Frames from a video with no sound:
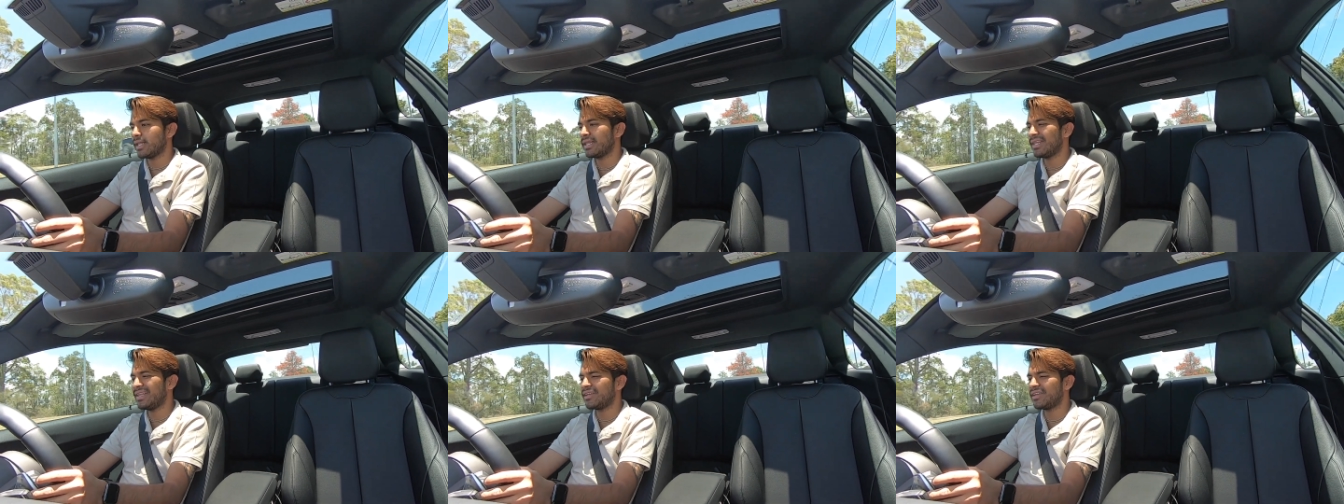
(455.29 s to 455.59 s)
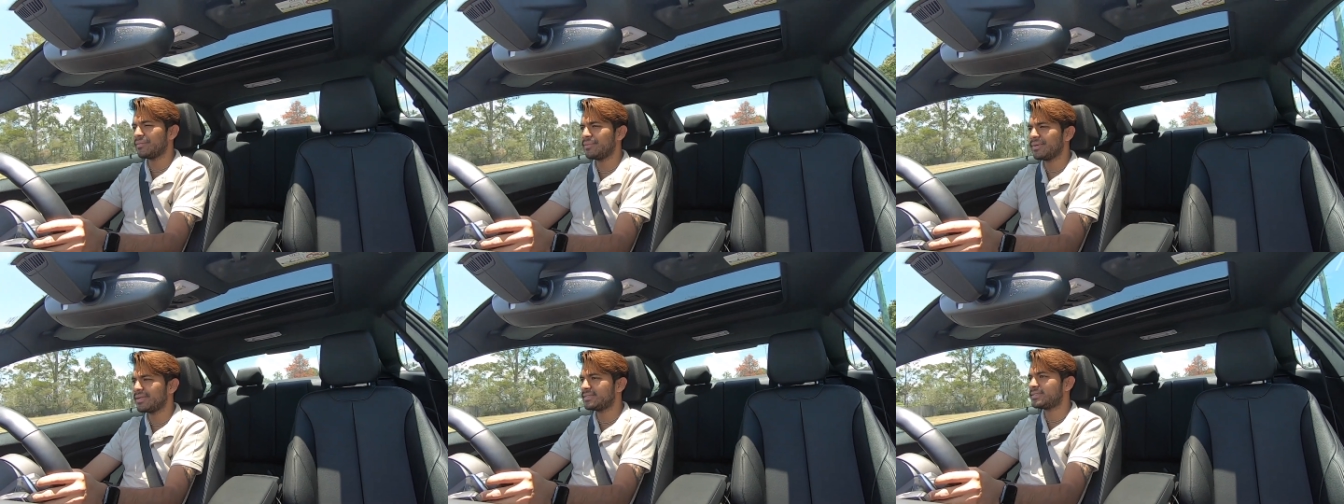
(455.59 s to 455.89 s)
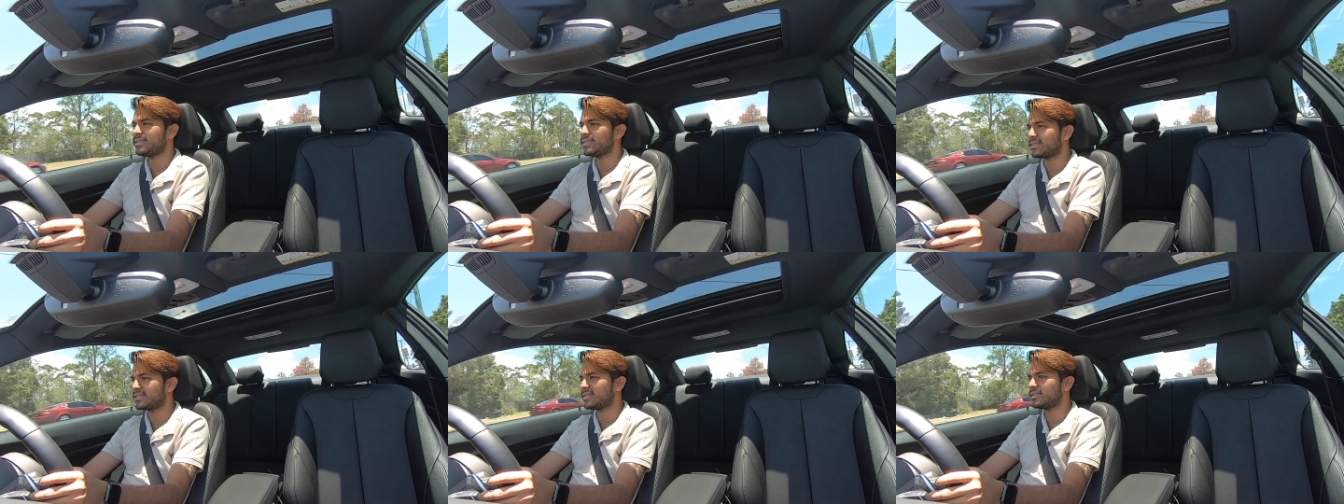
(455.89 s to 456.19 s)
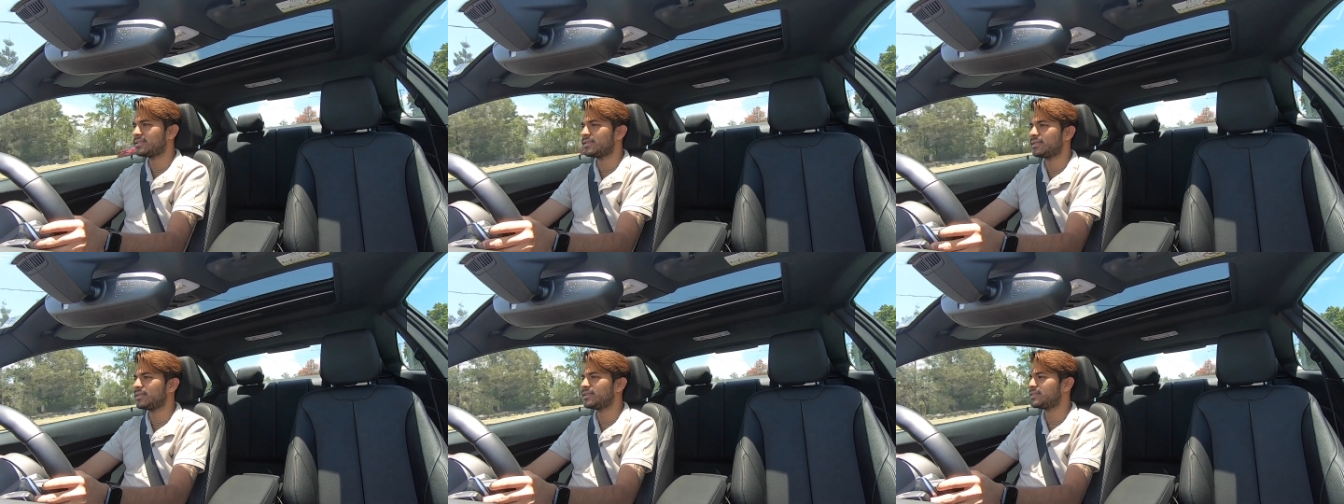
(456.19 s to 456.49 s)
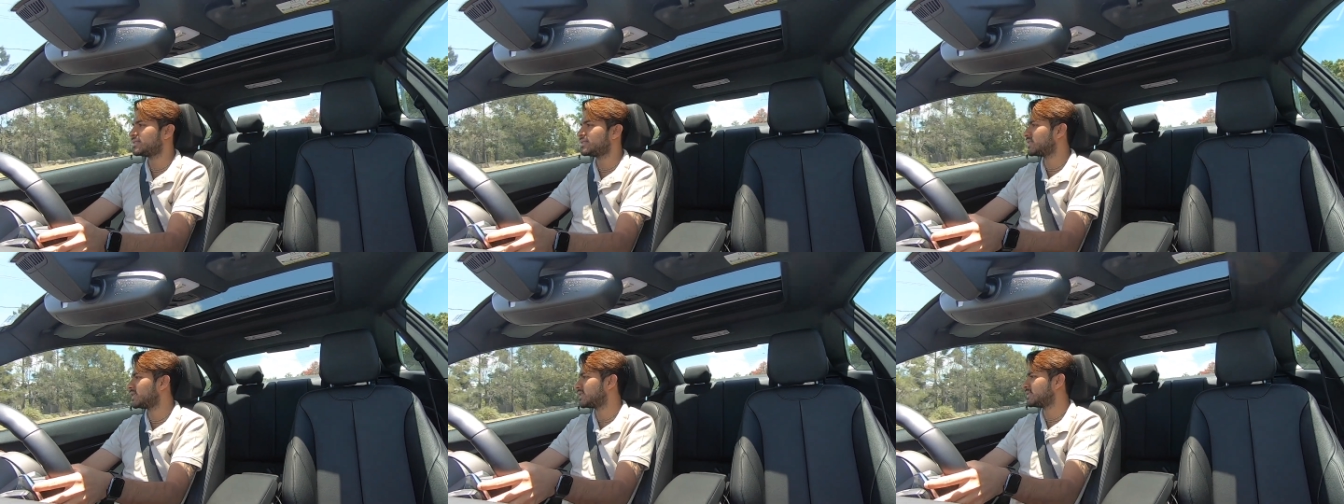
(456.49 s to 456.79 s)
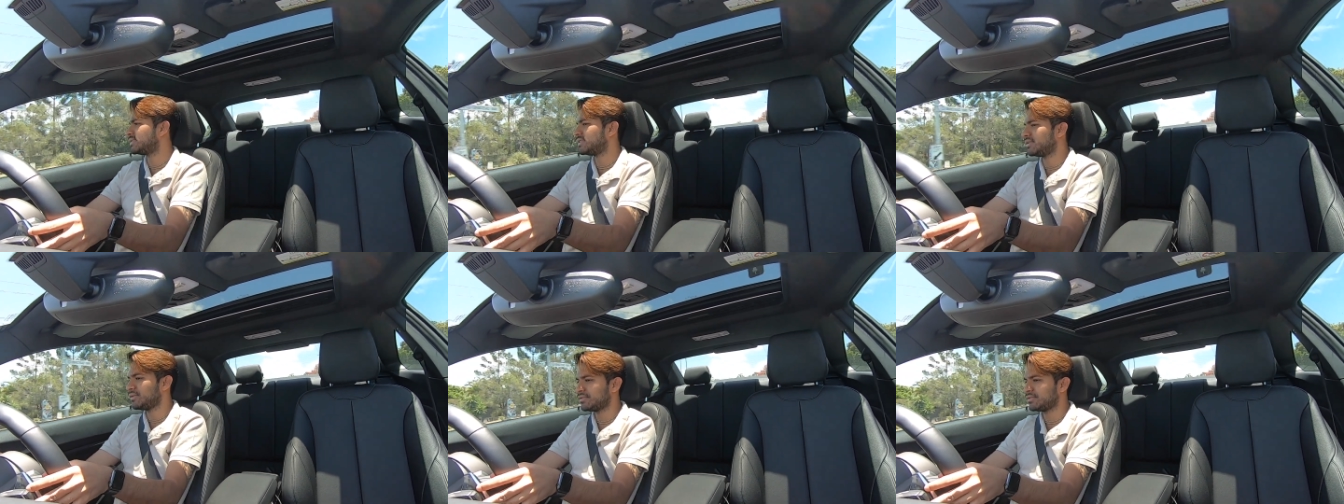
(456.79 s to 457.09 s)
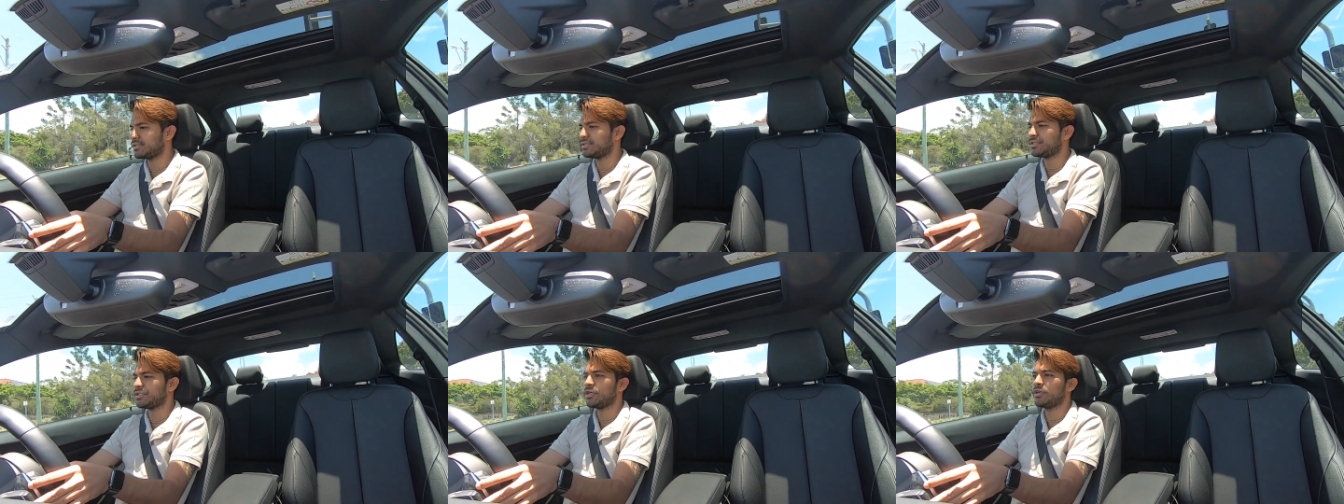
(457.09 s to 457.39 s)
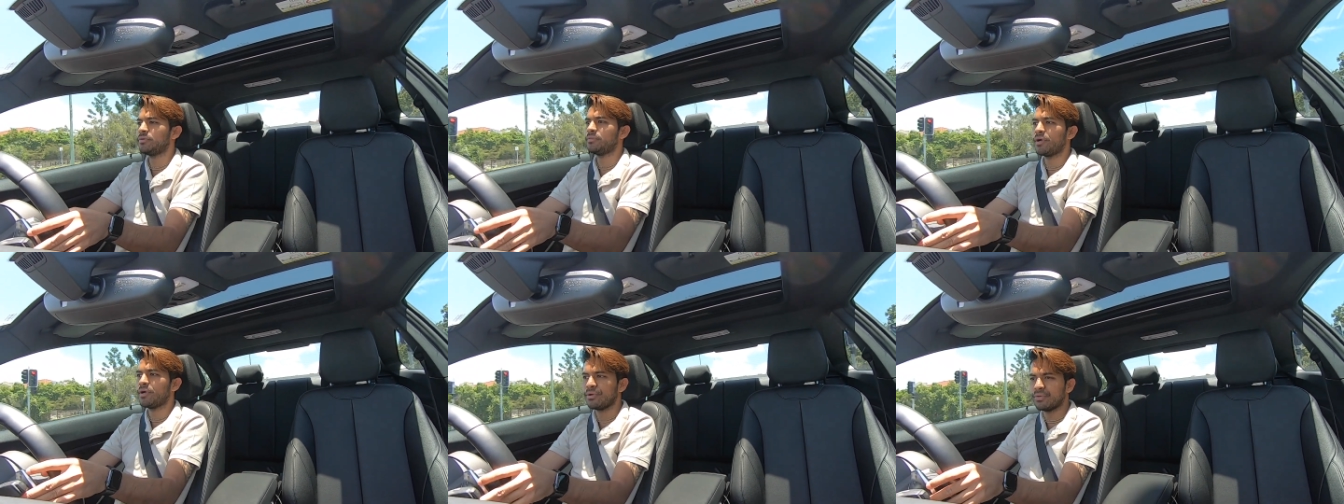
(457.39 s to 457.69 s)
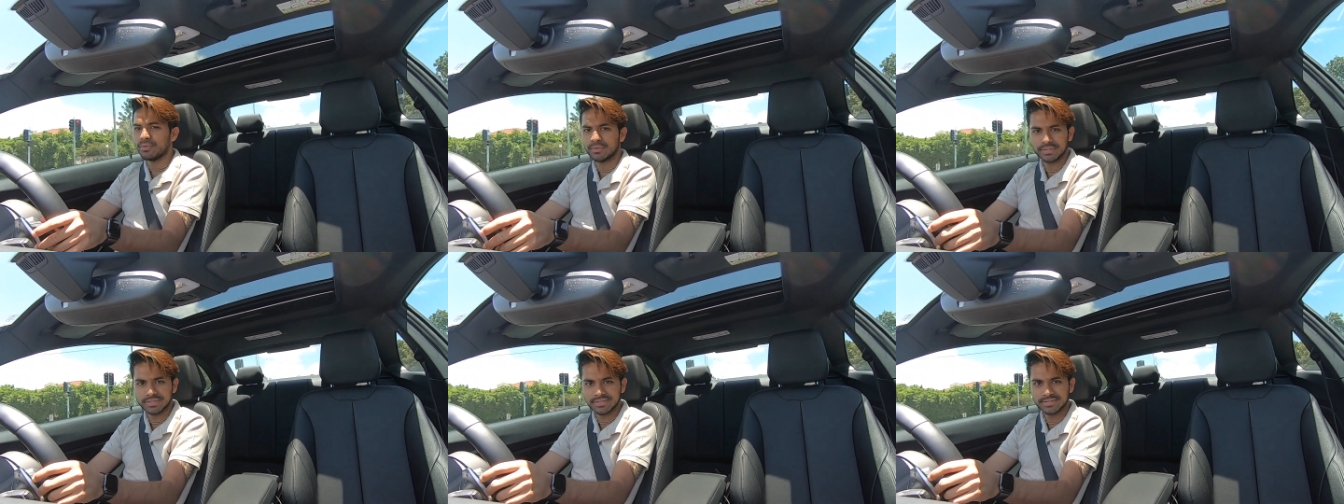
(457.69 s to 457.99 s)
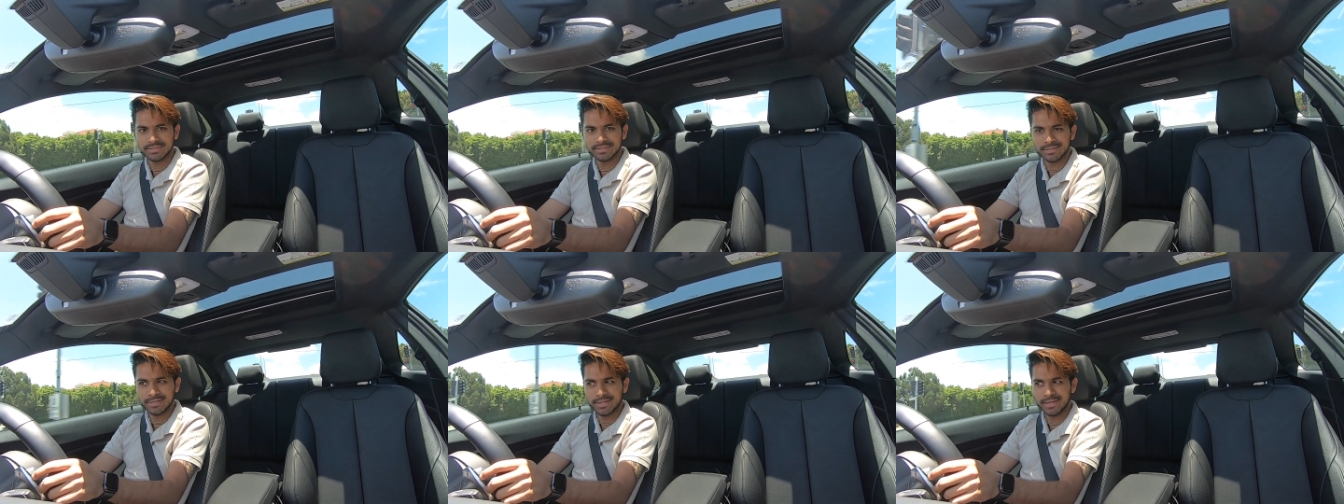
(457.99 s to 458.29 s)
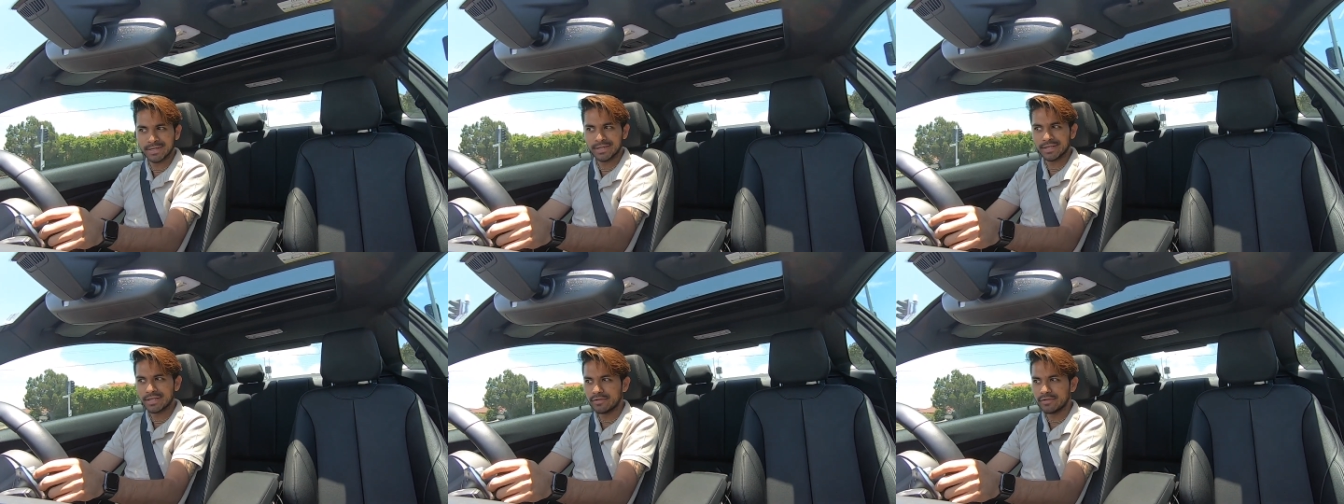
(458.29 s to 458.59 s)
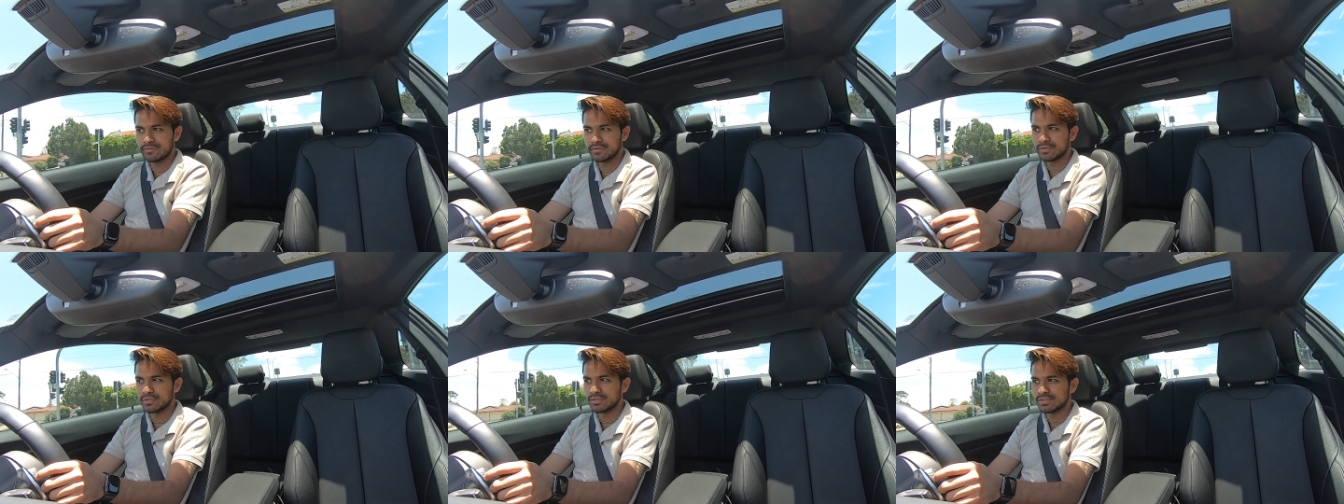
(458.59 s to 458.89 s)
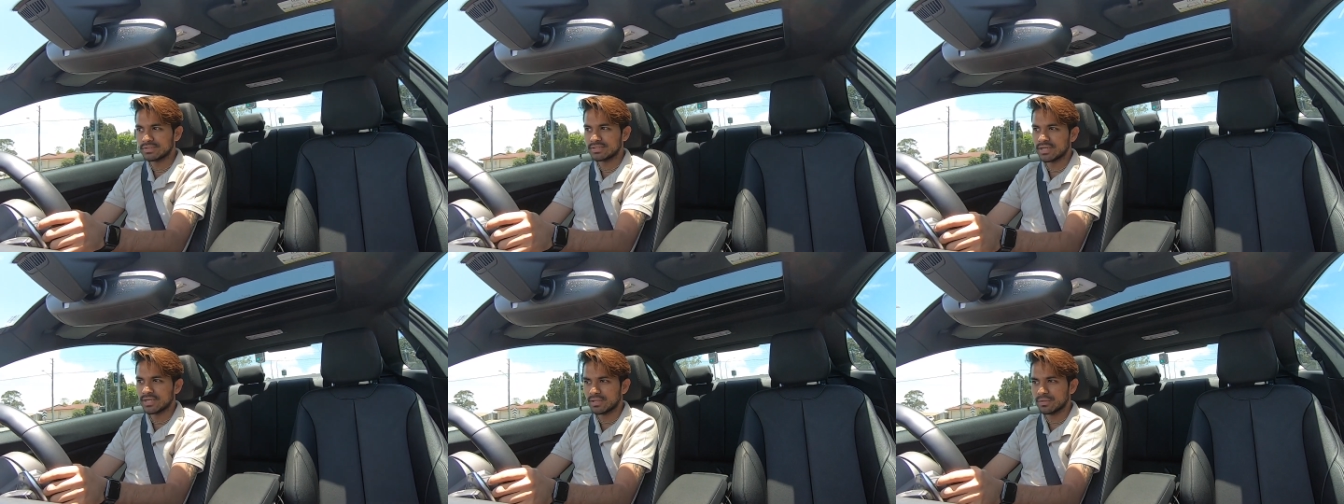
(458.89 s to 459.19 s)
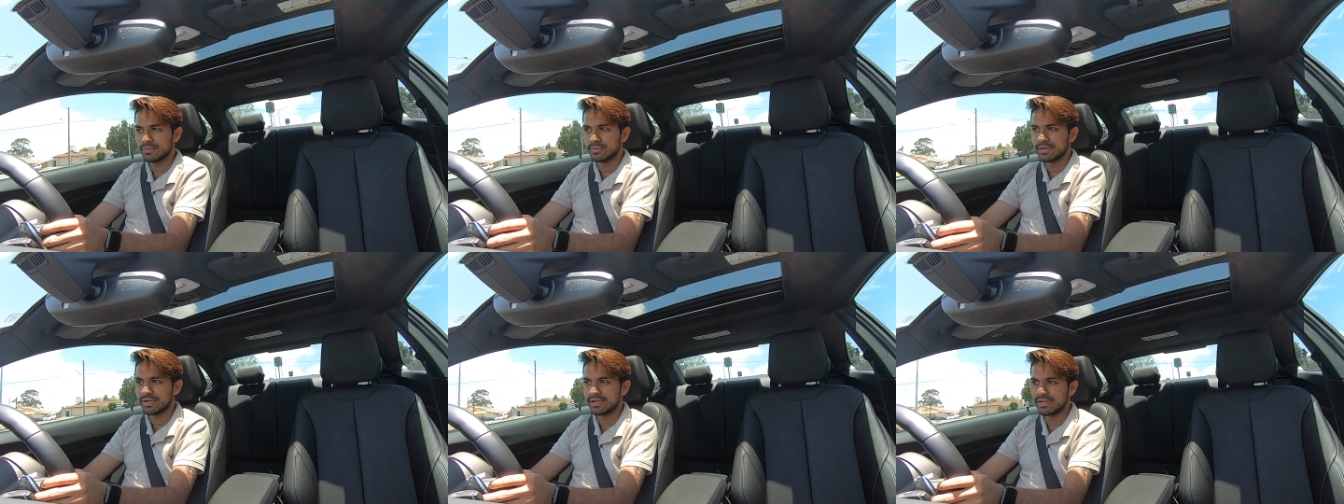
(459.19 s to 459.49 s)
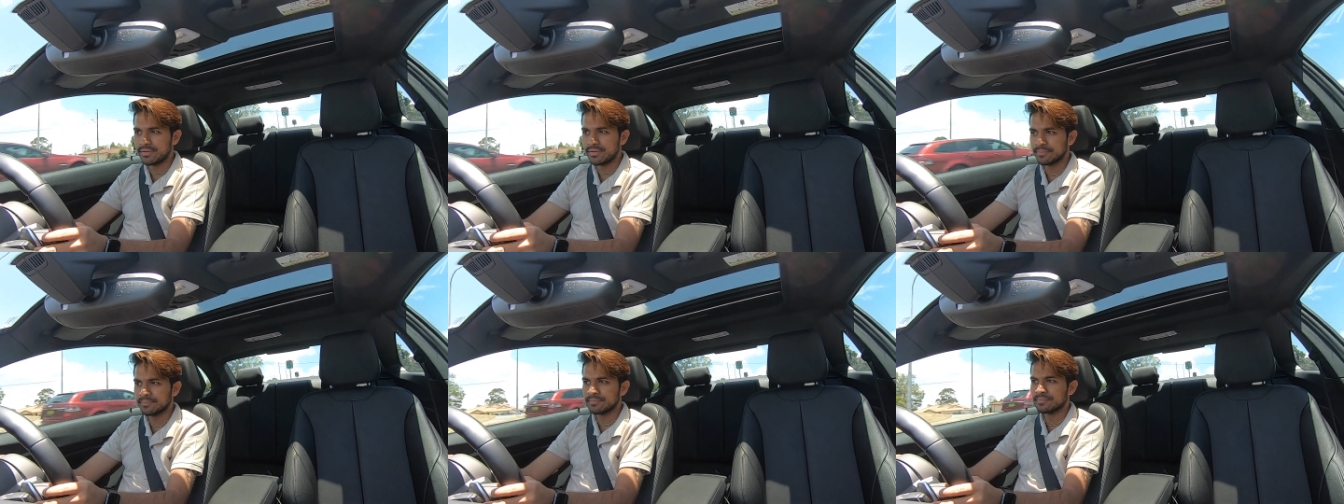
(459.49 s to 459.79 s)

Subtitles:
a little bit addicted to the 6-cylinder turbo noise, if you couldn't tell already.